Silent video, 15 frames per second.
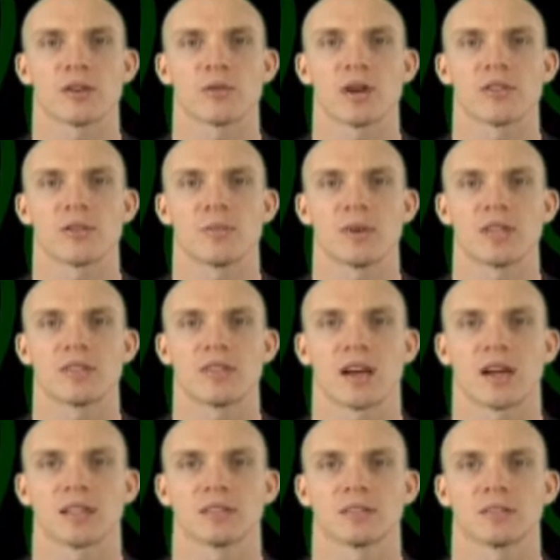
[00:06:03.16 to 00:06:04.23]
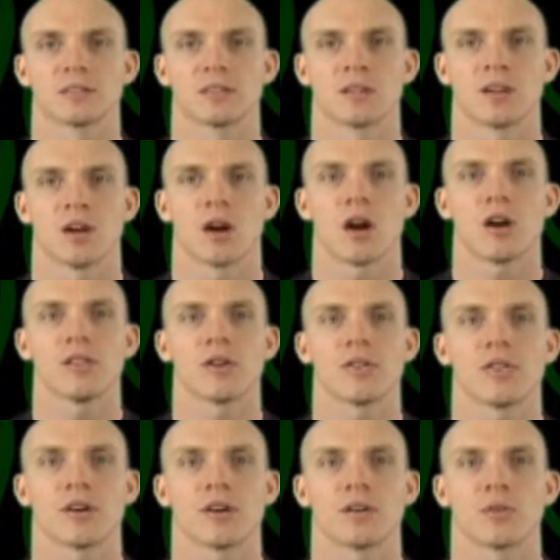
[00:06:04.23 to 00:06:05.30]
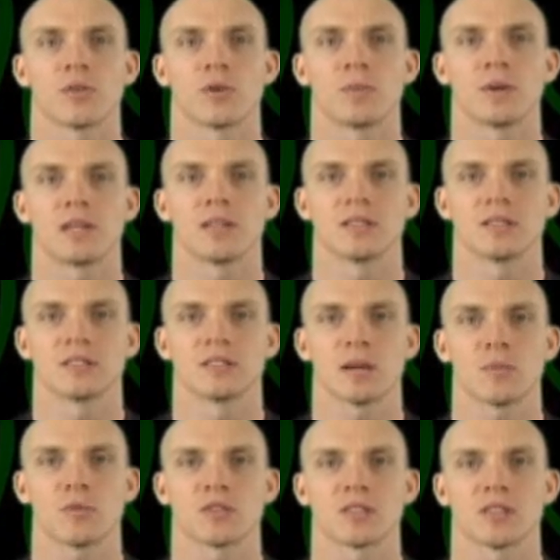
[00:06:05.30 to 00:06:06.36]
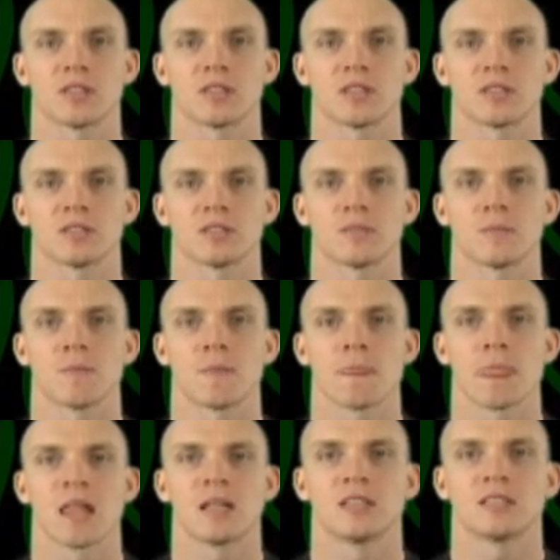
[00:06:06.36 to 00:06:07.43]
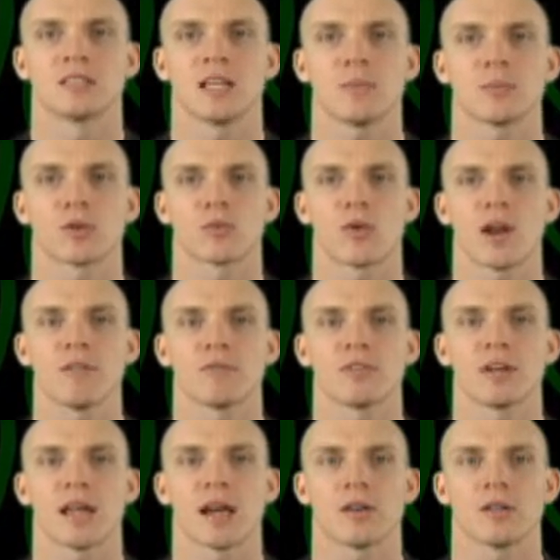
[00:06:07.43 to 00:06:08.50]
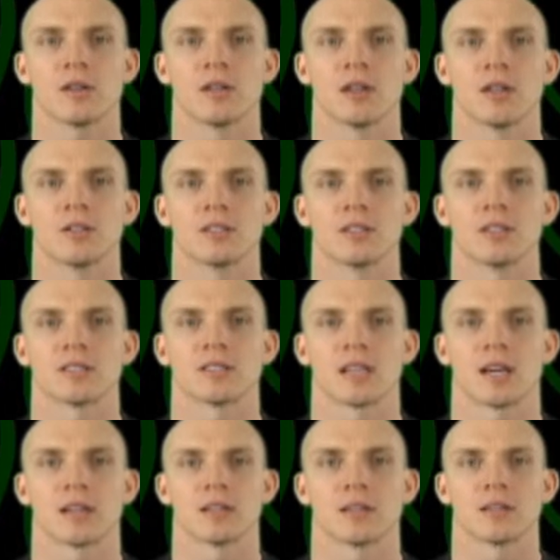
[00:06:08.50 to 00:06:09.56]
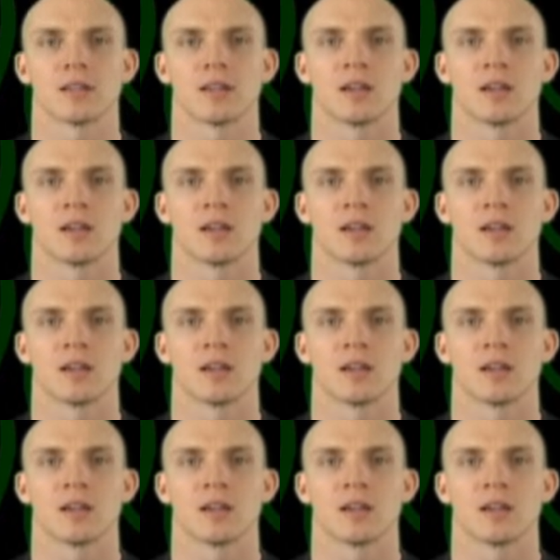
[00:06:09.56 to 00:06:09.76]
around the mid-thighs. Although there will be some resistance, step the right foot out to the side.